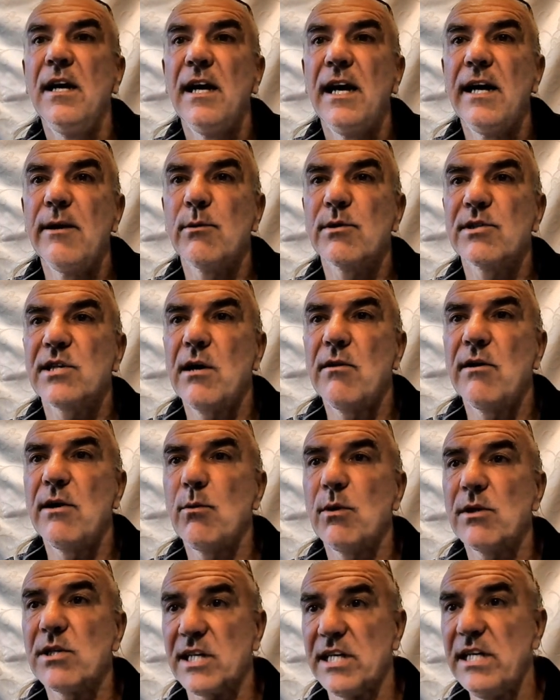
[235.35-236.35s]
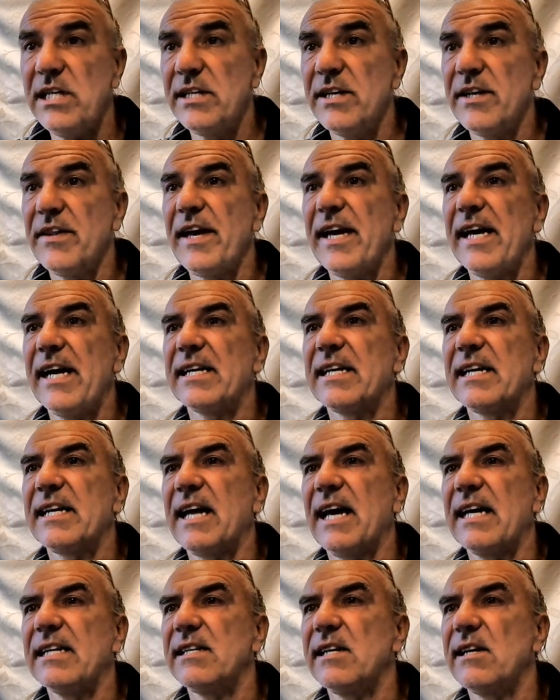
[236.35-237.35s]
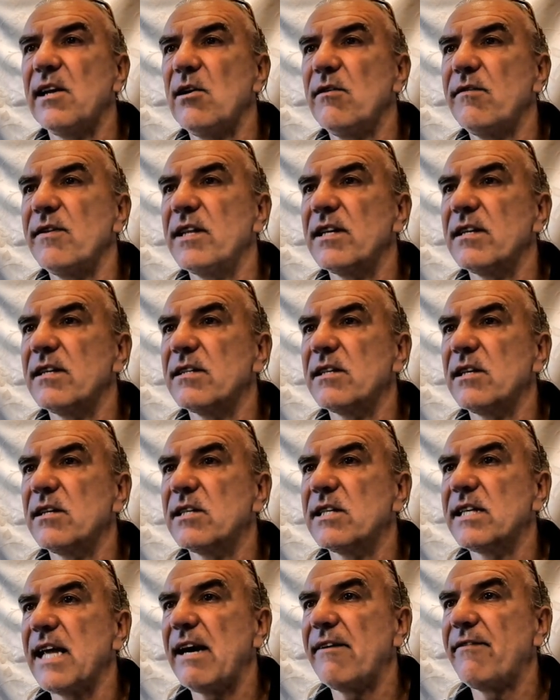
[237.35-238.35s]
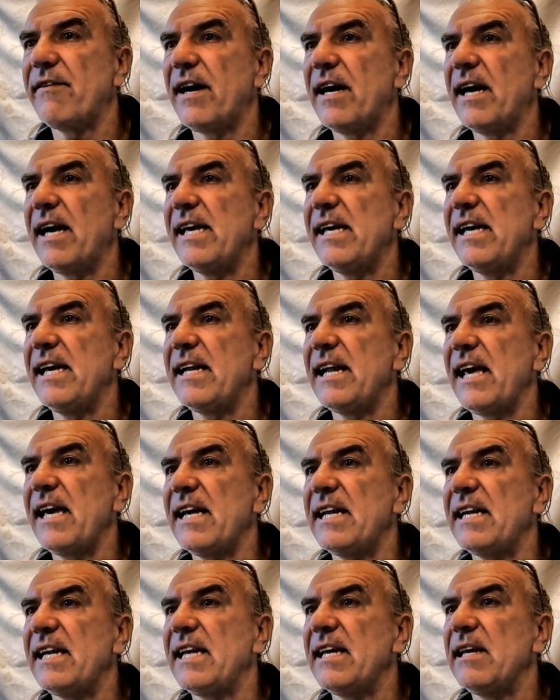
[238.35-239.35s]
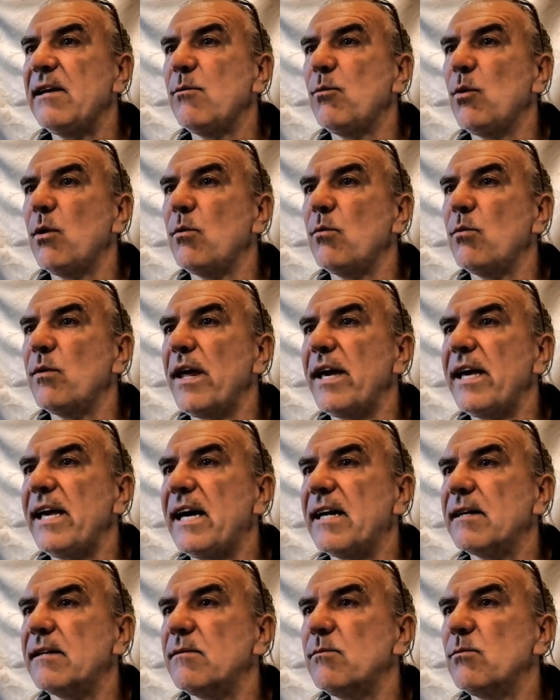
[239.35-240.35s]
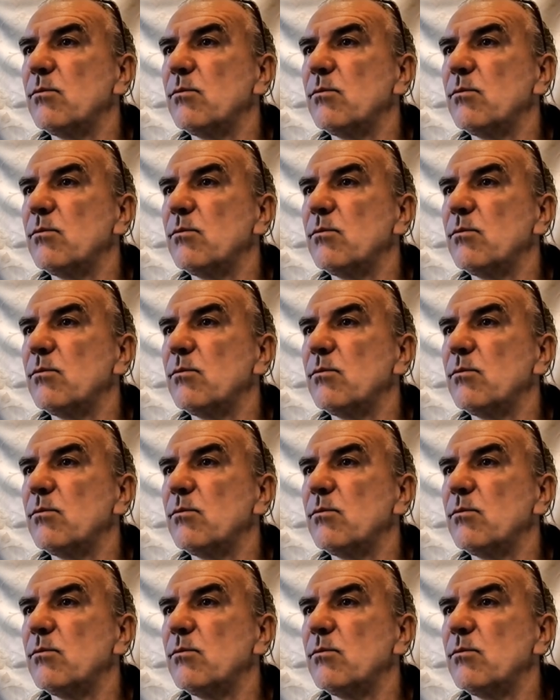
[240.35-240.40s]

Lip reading: It was only once they had handed over to staff in A&E what they had